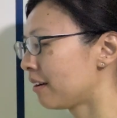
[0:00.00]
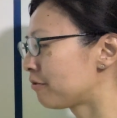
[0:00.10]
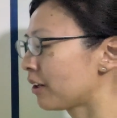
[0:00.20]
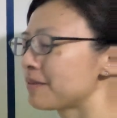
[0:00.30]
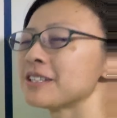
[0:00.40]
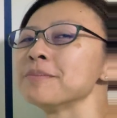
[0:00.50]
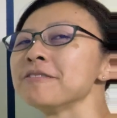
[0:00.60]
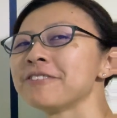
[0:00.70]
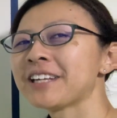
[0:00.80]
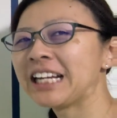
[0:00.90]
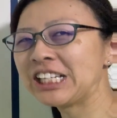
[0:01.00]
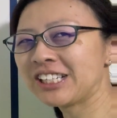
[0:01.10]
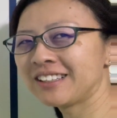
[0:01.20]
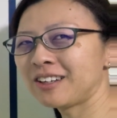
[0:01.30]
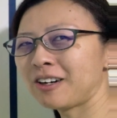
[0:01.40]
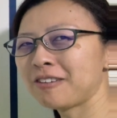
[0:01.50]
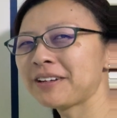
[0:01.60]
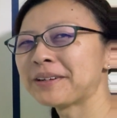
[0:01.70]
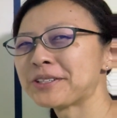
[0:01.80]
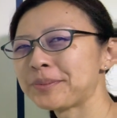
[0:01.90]
from simplification of
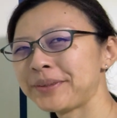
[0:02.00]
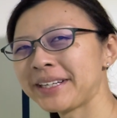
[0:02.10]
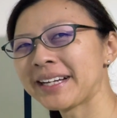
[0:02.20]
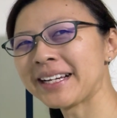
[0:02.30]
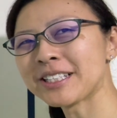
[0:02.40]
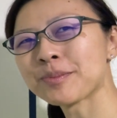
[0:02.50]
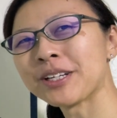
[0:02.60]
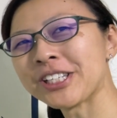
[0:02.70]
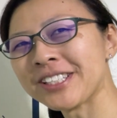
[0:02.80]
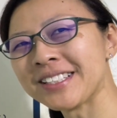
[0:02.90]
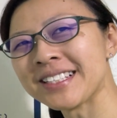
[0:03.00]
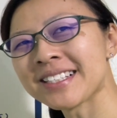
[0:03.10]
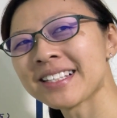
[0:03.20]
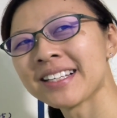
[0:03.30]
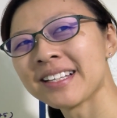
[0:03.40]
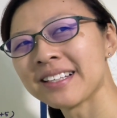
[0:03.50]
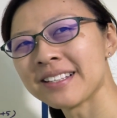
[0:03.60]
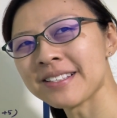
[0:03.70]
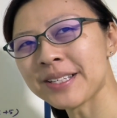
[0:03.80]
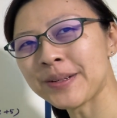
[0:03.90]
algebraic expressions.
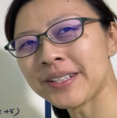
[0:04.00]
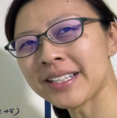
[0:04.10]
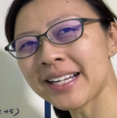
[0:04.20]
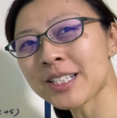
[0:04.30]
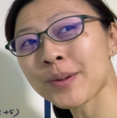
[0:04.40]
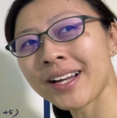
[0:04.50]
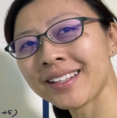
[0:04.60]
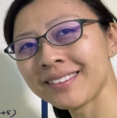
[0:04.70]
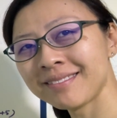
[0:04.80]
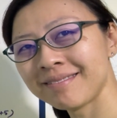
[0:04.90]
See you in the next one.